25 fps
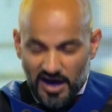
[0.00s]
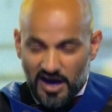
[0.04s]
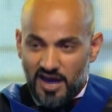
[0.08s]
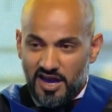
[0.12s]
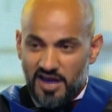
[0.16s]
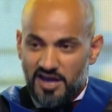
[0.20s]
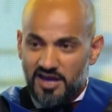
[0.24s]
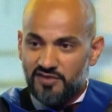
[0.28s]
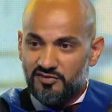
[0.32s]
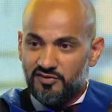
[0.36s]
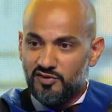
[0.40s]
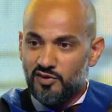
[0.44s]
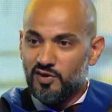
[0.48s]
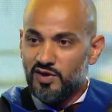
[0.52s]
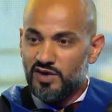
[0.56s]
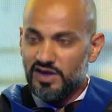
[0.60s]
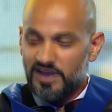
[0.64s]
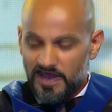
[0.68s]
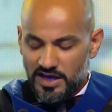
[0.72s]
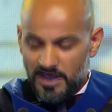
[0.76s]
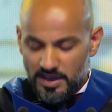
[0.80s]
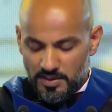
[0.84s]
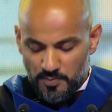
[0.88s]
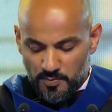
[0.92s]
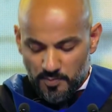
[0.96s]
I have
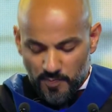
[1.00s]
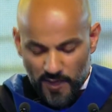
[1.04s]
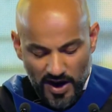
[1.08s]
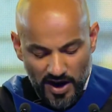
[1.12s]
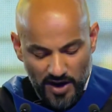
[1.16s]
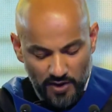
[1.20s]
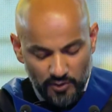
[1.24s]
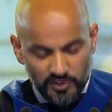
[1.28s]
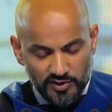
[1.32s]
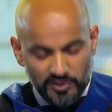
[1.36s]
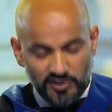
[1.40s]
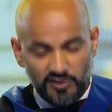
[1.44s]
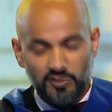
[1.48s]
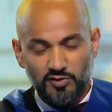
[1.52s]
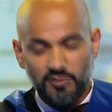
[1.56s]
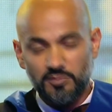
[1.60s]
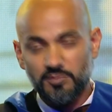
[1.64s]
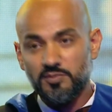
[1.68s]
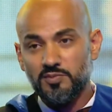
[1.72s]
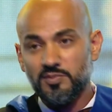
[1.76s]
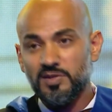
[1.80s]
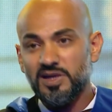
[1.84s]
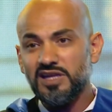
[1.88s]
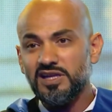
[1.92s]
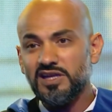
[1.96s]
already empowered
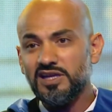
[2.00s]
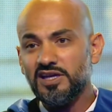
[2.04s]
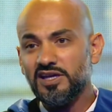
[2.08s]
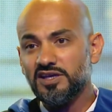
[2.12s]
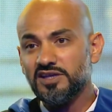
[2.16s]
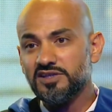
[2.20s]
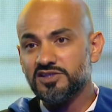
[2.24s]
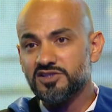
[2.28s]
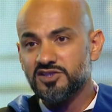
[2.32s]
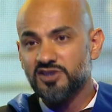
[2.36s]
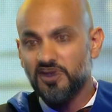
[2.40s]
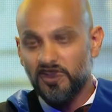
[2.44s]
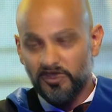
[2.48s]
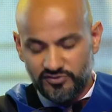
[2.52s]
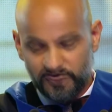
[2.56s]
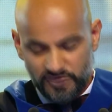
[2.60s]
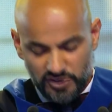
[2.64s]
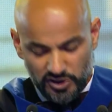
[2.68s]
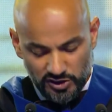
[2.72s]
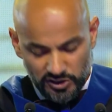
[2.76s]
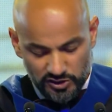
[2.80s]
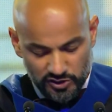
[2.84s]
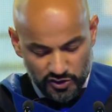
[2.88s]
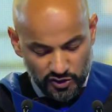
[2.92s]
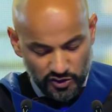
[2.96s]
millions of
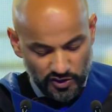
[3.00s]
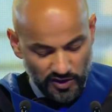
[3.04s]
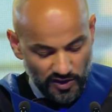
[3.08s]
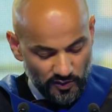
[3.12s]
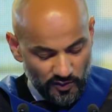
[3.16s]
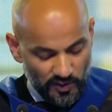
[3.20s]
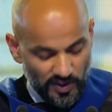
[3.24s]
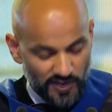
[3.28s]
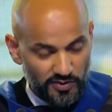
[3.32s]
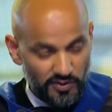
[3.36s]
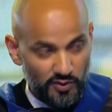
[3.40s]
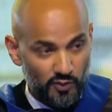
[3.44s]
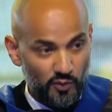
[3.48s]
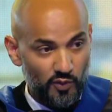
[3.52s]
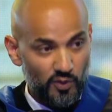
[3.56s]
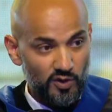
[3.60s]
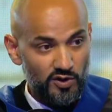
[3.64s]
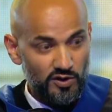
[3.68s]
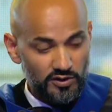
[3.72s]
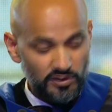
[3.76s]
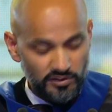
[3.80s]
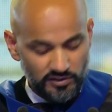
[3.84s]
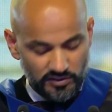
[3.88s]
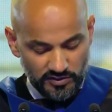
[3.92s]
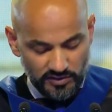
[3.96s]
children around the
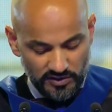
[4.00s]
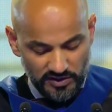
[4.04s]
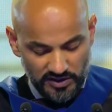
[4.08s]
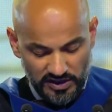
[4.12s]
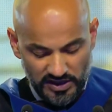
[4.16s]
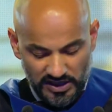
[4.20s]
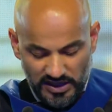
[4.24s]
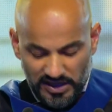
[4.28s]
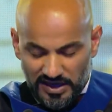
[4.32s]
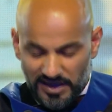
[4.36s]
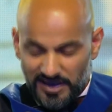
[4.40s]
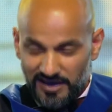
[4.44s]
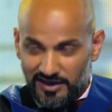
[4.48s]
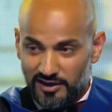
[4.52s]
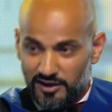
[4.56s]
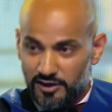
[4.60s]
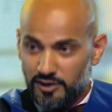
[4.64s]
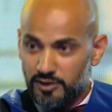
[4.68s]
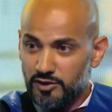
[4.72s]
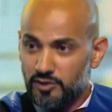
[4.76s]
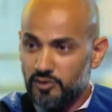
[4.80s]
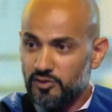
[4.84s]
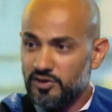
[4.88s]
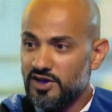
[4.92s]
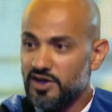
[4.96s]
world,
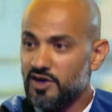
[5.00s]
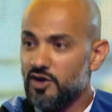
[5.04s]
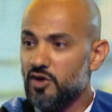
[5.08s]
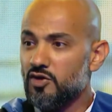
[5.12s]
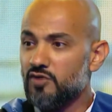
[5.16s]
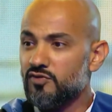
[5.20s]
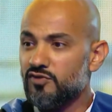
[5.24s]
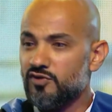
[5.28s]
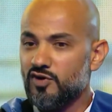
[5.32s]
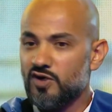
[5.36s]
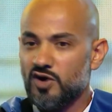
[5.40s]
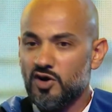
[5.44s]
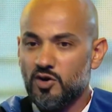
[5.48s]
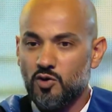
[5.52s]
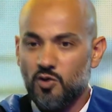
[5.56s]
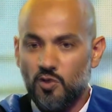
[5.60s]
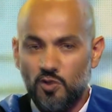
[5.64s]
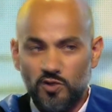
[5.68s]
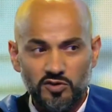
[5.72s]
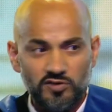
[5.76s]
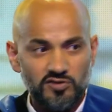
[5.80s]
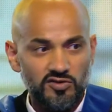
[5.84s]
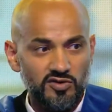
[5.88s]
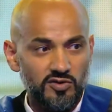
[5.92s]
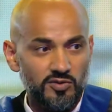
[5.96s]
including over
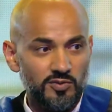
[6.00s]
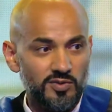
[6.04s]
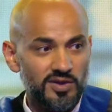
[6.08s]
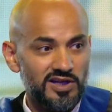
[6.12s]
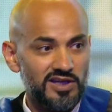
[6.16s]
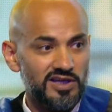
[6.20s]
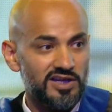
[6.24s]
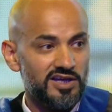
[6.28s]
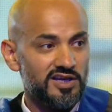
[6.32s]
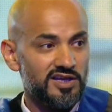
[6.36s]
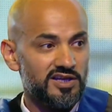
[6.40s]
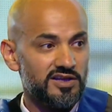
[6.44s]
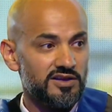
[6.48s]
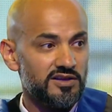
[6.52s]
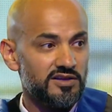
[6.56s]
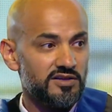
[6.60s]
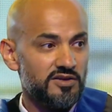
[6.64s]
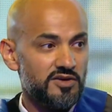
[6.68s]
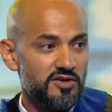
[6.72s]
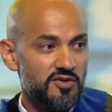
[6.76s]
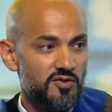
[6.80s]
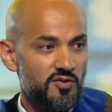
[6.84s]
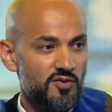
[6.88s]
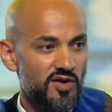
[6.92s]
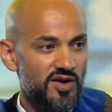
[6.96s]
250,000
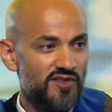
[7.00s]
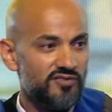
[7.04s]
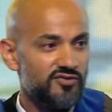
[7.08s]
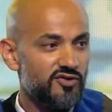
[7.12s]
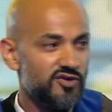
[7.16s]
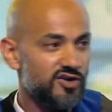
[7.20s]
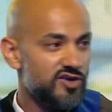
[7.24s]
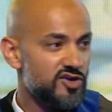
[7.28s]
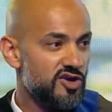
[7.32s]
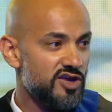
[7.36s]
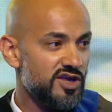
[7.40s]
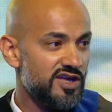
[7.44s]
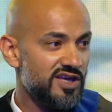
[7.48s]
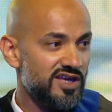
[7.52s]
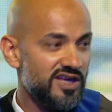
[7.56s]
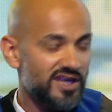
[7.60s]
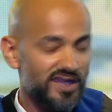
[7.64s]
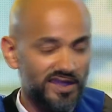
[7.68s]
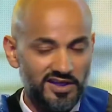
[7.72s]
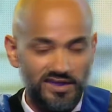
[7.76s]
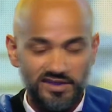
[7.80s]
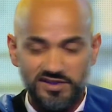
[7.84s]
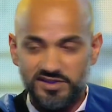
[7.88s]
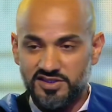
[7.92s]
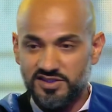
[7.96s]
refugee
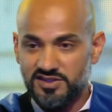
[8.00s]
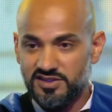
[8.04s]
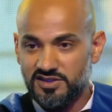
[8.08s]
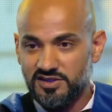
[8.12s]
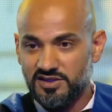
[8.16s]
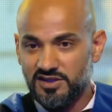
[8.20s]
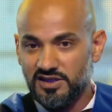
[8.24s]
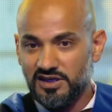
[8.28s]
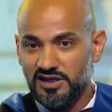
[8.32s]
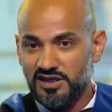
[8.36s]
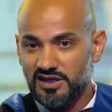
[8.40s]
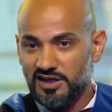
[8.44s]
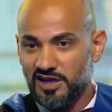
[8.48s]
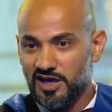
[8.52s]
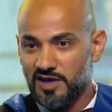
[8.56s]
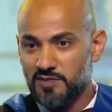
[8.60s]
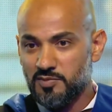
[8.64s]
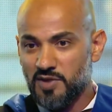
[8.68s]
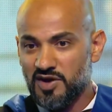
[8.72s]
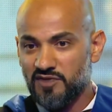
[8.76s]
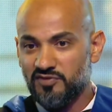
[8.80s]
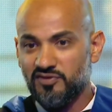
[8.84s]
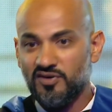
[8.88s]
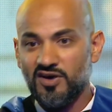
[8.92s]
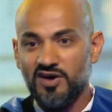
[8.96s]
kids, like
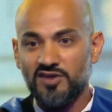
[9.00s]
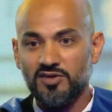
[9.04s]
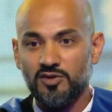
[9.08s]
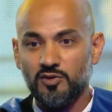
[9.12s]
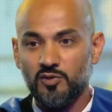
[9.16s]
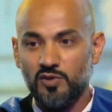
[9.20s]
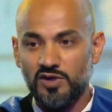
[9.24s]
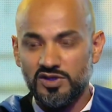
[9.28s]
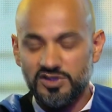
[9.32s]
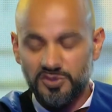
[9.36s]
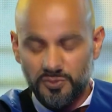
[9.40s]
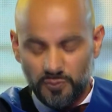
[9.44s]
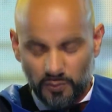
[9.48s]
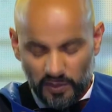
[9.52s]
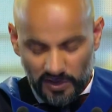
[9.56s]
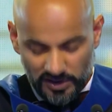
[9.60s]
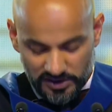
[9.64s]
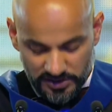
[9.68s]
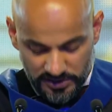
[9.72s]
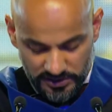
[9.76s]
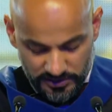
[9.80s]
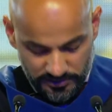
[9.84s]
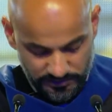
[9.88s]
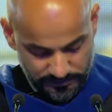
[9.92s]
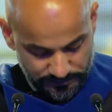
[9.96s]
my father once
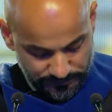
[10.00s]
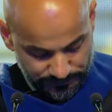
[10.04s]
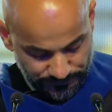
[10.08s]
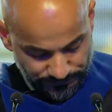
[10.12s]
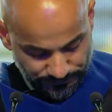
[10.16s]
was.